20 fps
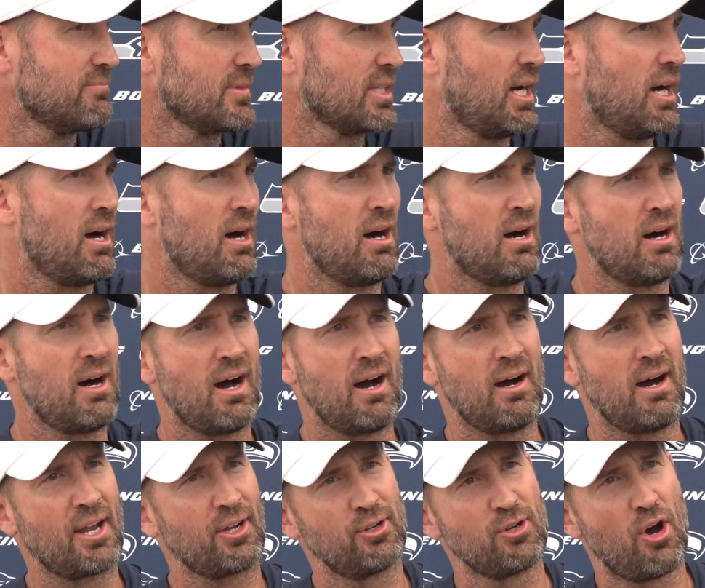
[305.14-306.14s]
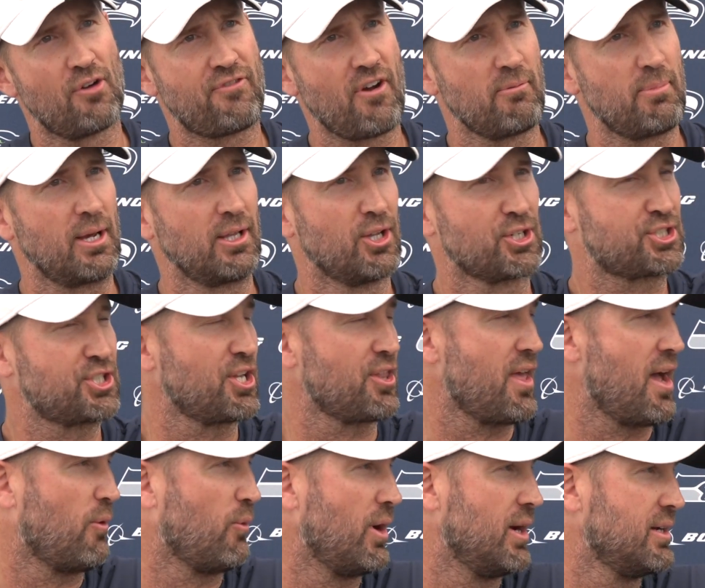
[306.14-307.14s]
else? I don't know if everybody looks at it
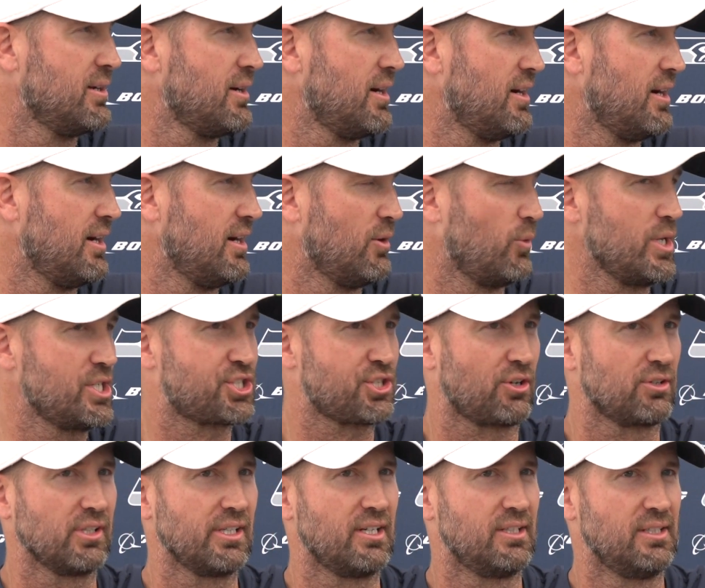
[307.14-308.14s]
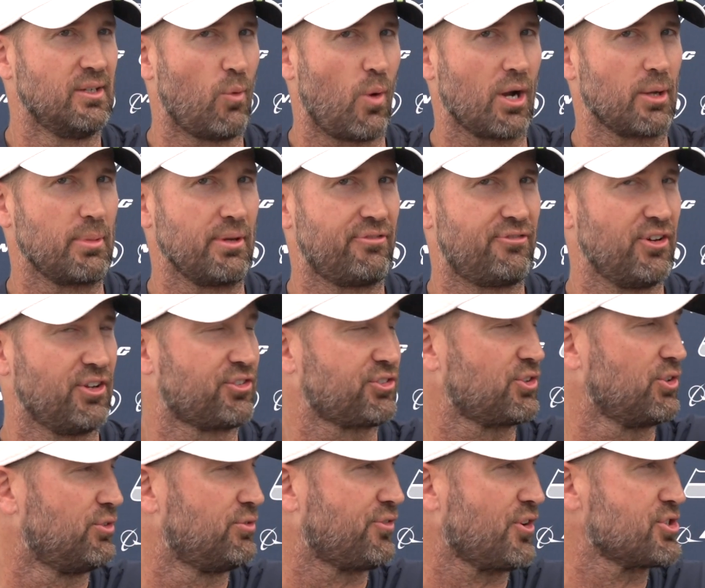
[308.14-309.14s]
that way. We certainly want to be
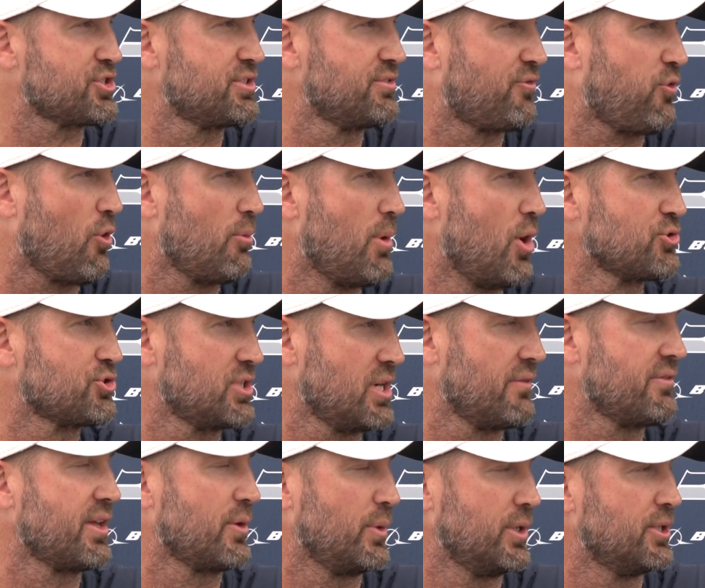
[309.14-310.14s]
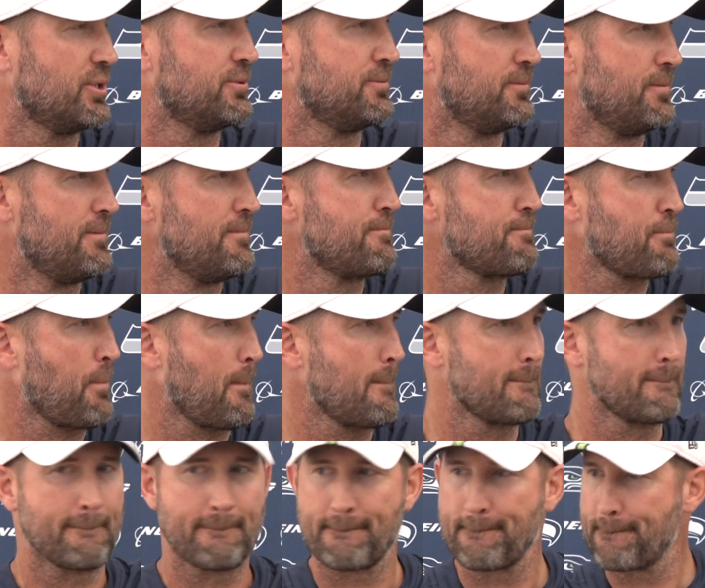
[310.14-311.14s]
physical first and foremost in everything we do. Along
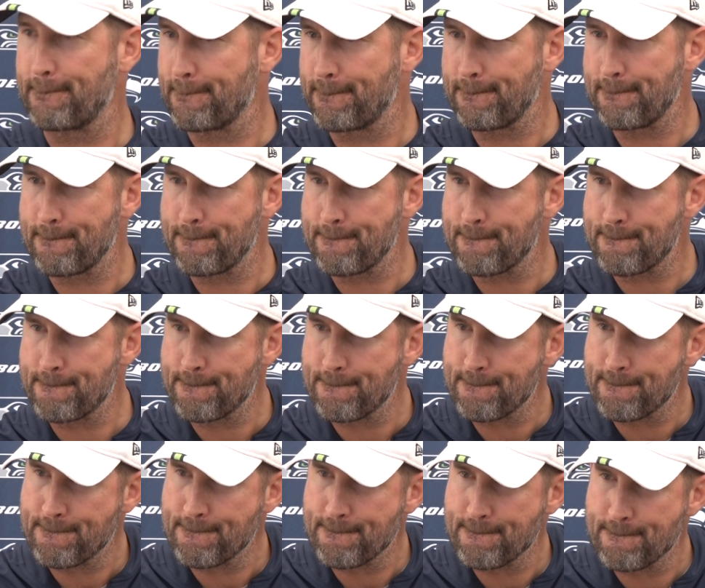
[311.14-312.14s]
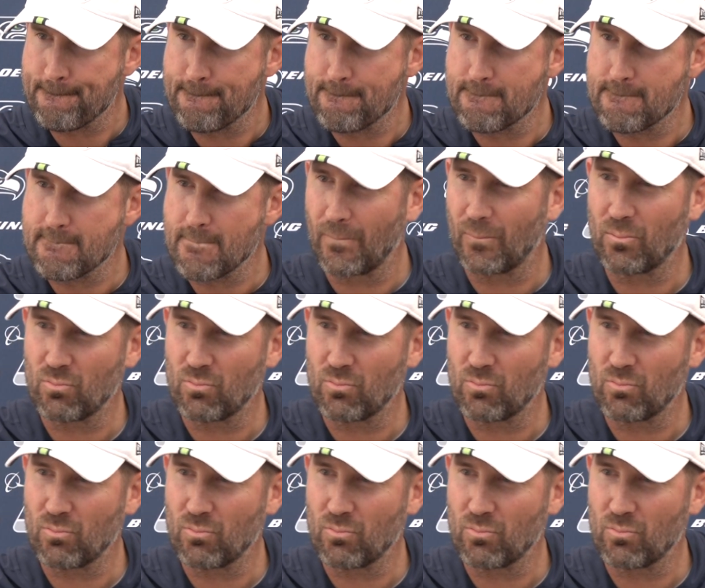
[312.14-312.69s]
those lines, you have no comeback.